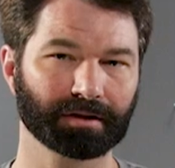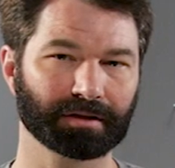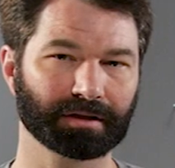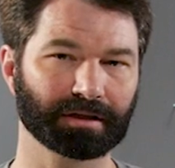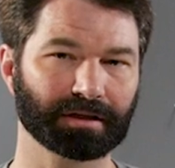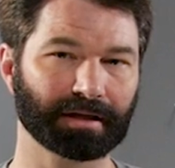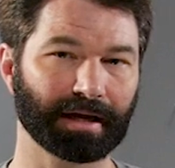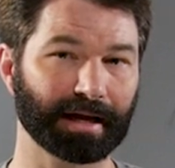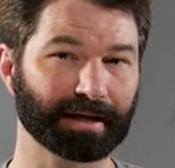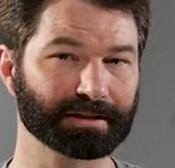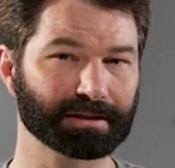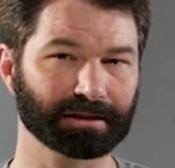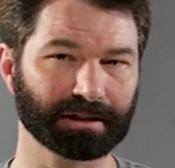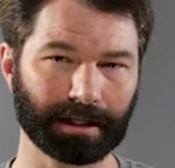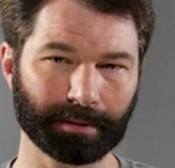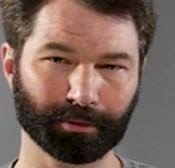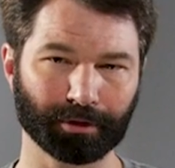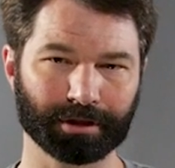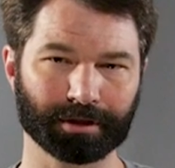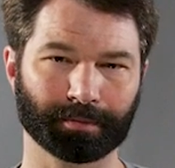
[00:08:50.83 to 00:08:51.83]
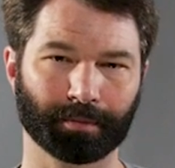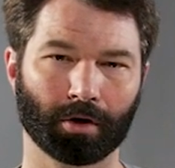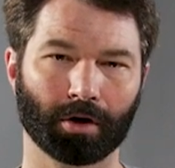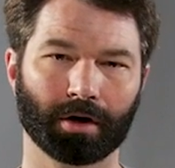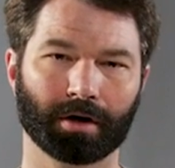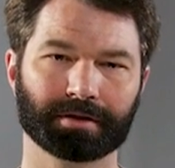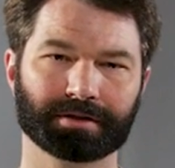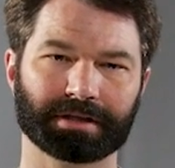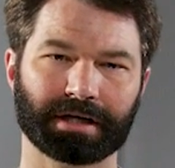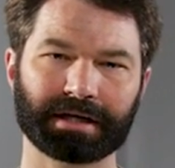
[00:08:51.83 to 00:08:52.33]
The Ex Libris
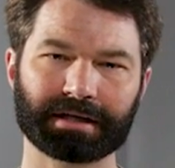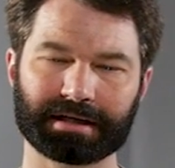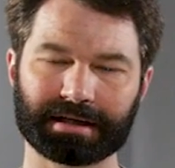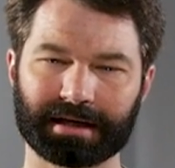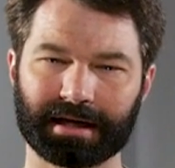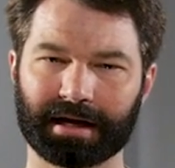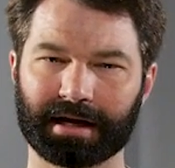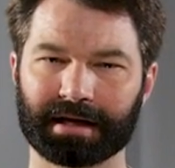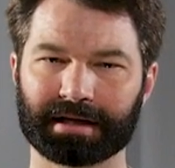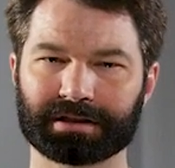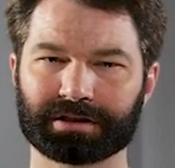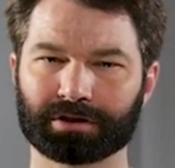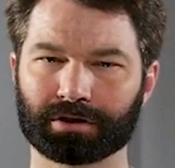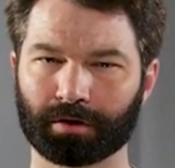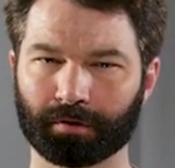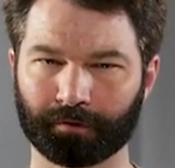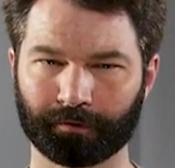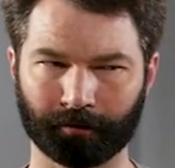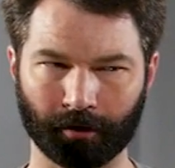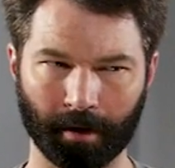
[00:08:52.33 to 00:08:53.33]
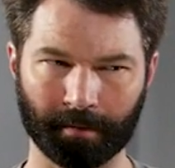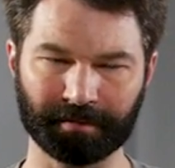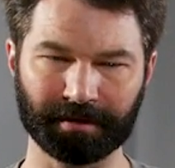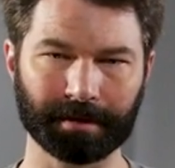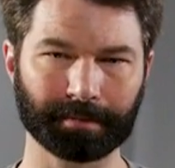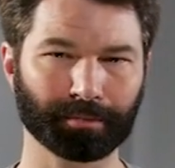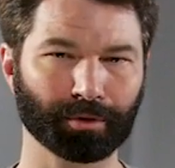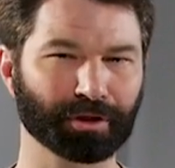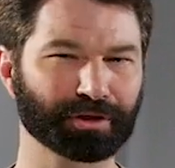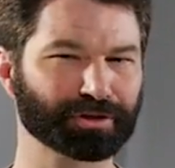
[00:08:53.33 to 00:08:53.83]
part indicates from
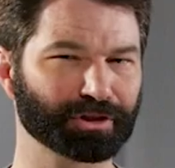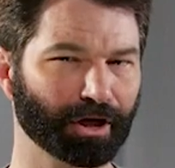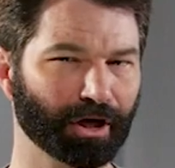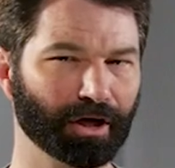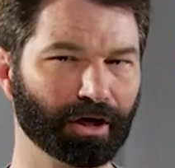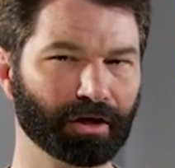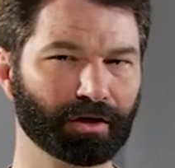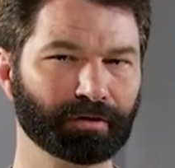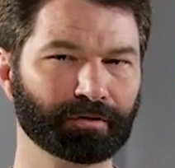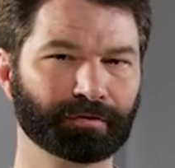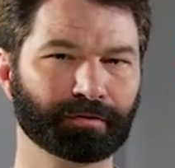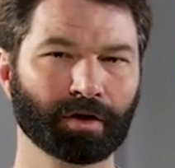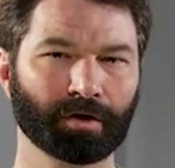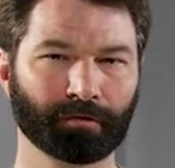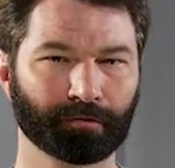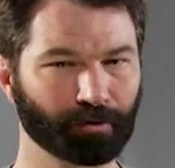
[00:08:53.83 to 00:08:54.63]
the books of,